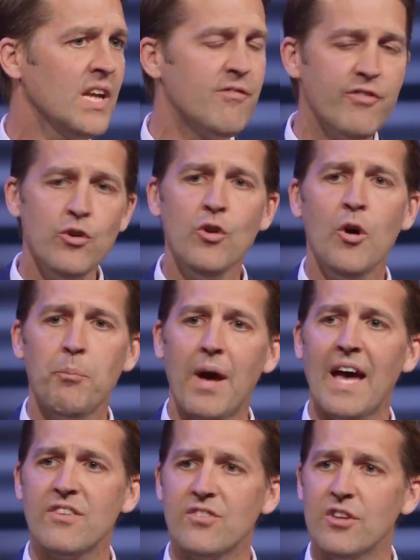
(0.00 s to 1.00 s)
If you don't
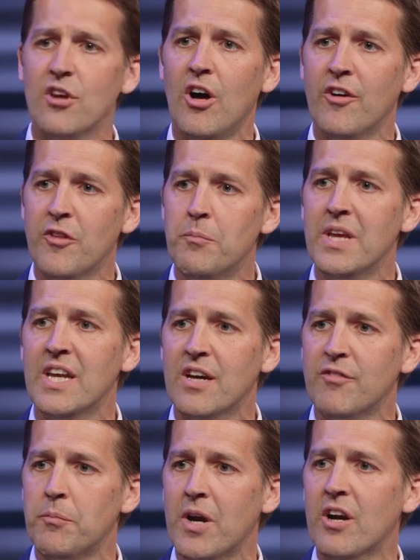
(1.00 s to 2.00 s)
pass along the meaning
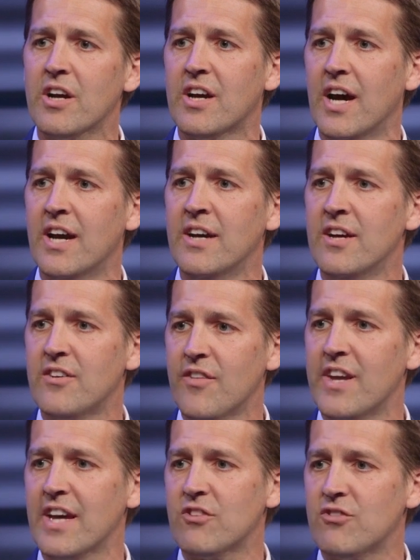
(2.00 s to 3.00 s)
of America to
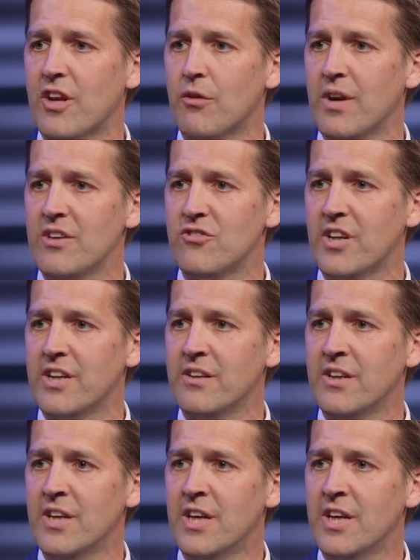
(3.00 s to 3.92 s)
the next generation,